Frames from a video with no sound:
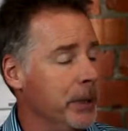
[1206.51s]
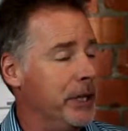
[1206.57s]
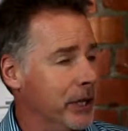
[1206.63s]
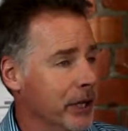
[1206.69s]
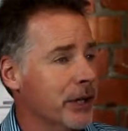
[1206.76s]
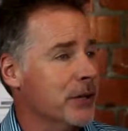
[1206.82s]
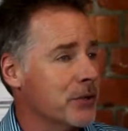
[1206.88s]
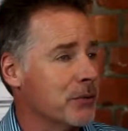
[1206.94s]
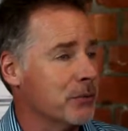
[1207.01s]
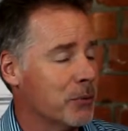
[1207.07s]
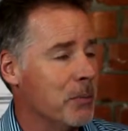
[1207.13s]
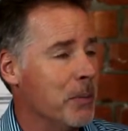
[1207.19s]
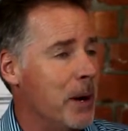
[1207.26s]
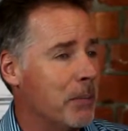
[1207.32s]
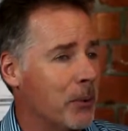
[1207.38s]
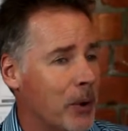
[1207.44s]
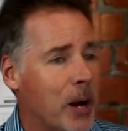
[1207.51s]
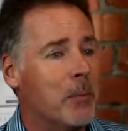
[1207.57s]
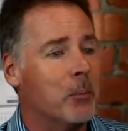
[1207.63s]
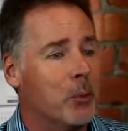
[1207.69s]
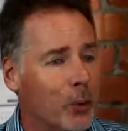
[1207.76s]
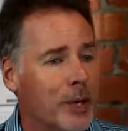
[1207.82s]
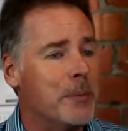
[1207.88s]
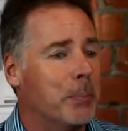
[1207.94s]
Because remember,
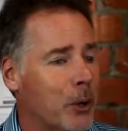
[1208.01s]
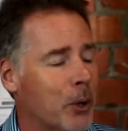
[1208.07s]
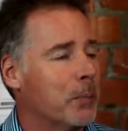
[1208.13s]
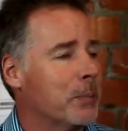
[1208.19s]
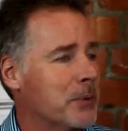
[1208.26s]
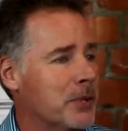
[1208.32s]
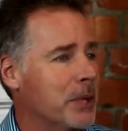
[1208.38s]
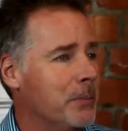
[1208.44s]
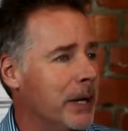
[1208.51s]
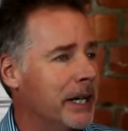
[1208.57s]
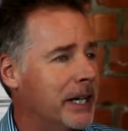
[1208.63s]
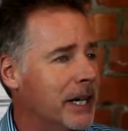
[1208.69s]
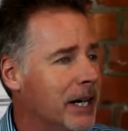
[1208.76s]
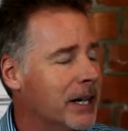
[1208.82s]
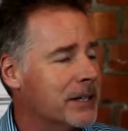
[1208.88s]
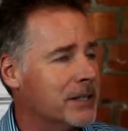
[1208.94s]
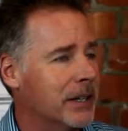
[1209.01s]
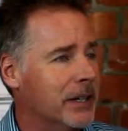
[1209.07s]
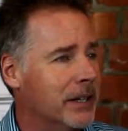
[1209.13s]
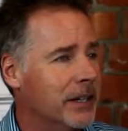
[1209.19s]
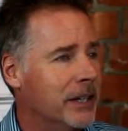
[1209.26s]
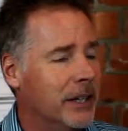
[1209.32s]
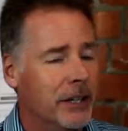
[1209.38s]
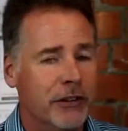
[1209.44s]
I'm repurposing my
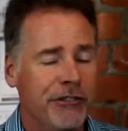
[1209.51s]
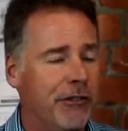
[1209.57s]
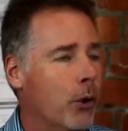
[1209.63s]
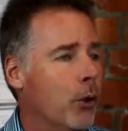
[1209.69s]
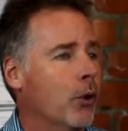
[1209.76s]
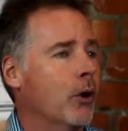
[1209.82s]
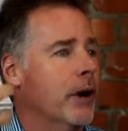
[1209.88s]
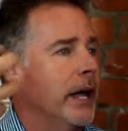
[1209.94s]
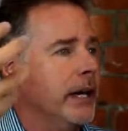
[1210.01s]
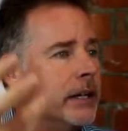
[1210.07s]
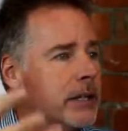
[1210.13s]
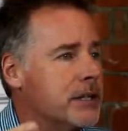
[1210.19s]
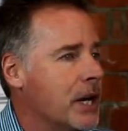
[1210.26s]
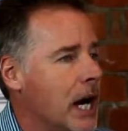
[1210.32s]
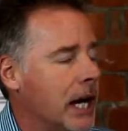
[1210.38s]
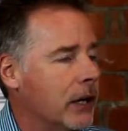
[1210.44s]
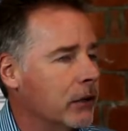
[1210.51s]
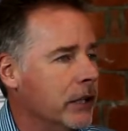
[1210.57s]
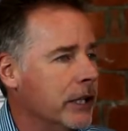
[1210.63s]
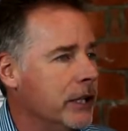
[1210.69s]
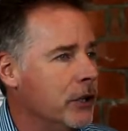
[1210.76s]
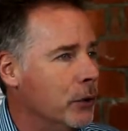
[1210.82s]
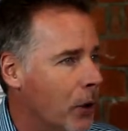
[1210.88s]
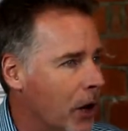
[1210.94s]
content for an
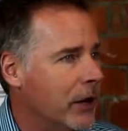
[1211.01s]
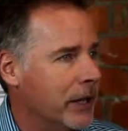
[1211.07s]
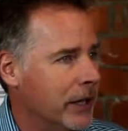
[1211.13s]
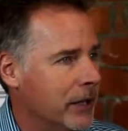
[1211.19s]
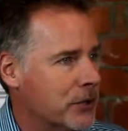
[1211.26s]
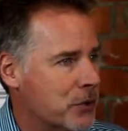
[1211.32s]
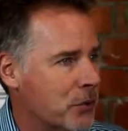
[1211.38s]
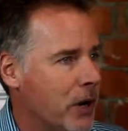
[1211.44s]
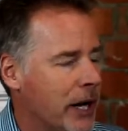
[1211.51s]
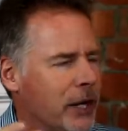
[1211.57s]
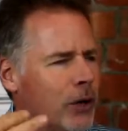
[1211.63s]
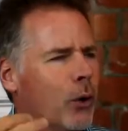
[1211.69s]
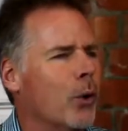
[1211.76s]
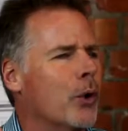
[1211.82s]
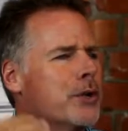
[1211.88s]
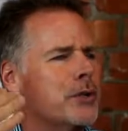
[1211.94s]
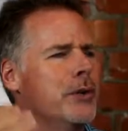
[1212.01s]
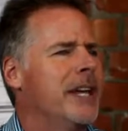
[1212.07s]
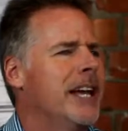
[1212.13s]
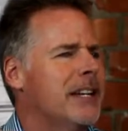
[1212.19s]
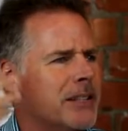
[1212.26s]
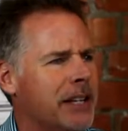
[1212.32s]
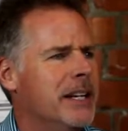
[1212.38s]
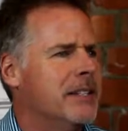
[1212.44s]
entirely new audience, right? Or to
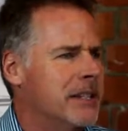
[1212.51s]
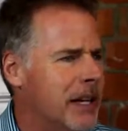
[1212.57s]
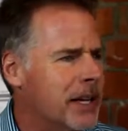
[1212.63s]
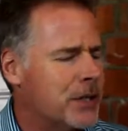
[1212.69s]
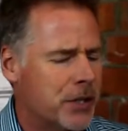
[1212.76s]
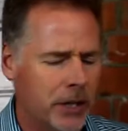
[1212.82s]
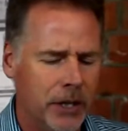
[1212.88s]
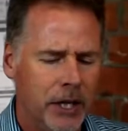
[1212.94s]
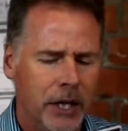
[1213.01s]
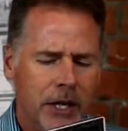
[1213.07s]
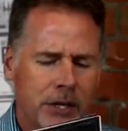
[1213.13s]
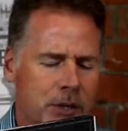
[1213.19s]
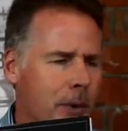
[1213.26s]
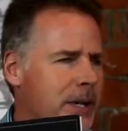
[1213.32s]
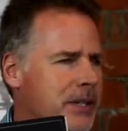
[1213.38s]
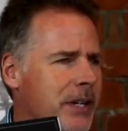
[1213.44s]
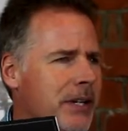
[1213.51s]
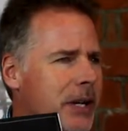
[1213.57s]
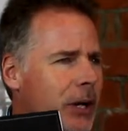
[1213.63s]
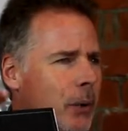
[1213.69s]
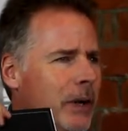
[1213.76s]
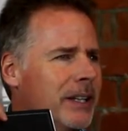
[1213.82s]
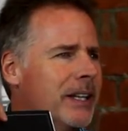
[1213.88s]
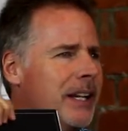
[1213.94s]
get the attention. So I said, you
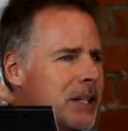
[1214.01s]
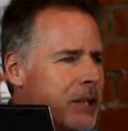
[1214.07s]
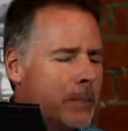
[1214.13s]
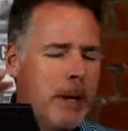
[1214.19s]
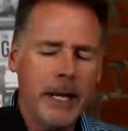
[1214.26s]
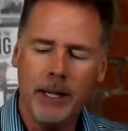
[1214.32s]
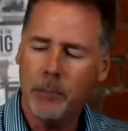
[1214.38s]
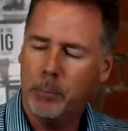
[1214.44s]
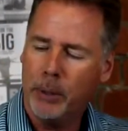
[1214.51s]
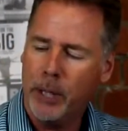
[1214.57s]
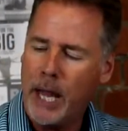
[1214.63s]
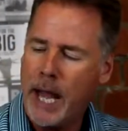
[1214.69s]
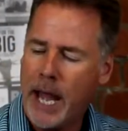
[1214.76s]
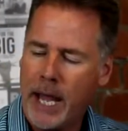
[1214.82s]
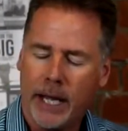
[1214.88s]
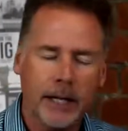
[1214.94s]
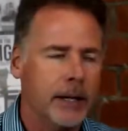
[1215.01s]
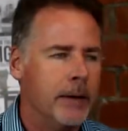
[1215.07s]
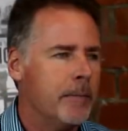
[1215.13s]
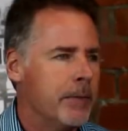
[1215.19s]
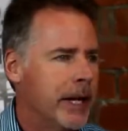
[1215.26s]
know what? Let's make it black.